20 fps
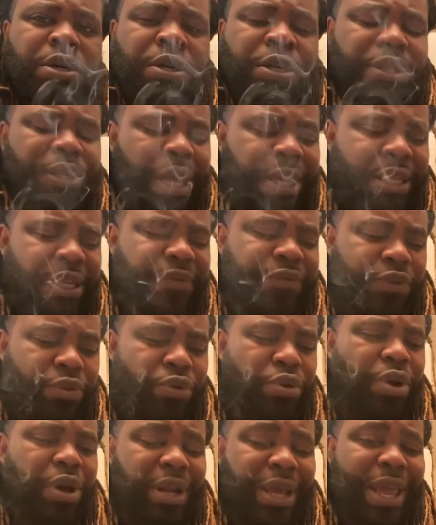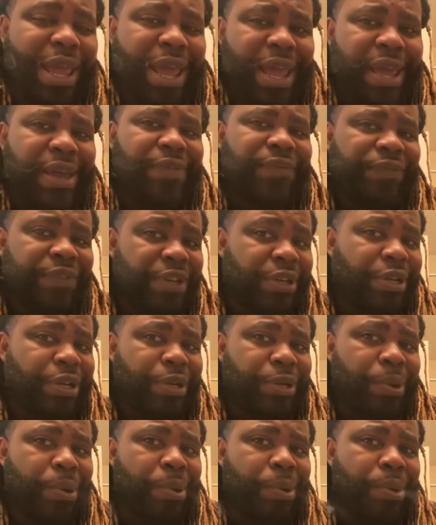Like, if you're going to have
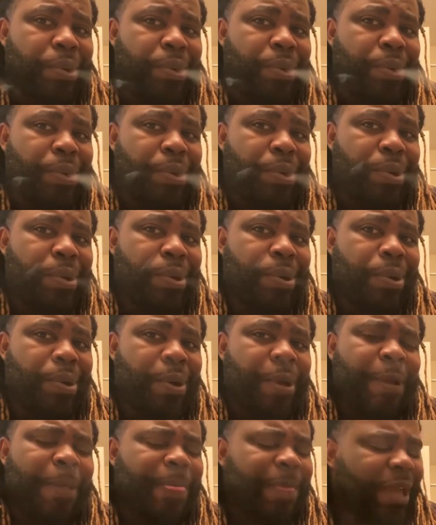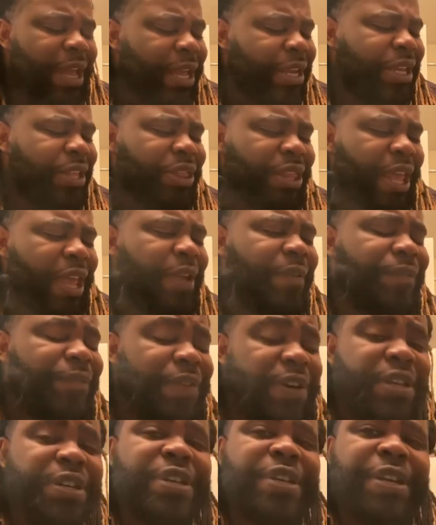fun, anything
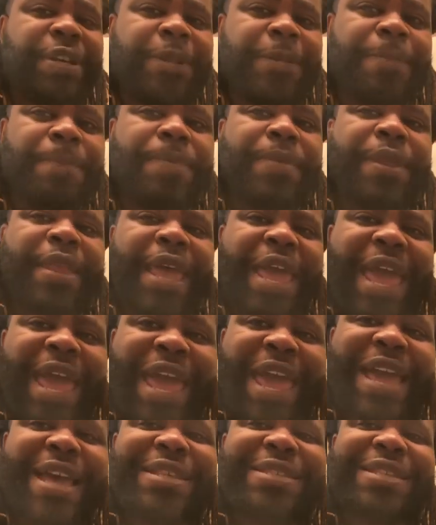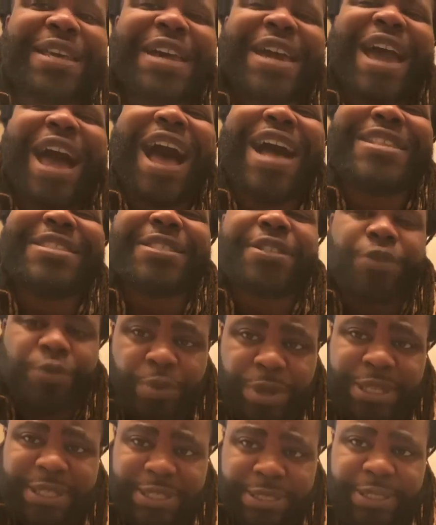fun has
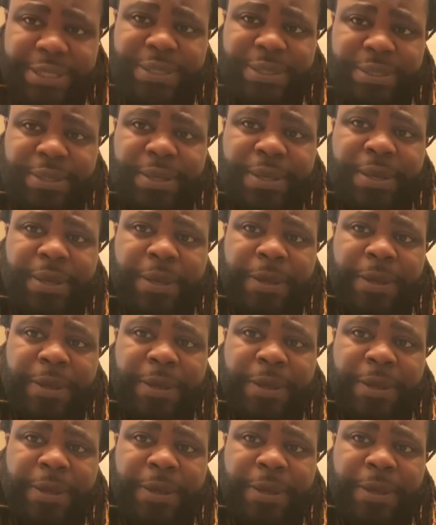consequences.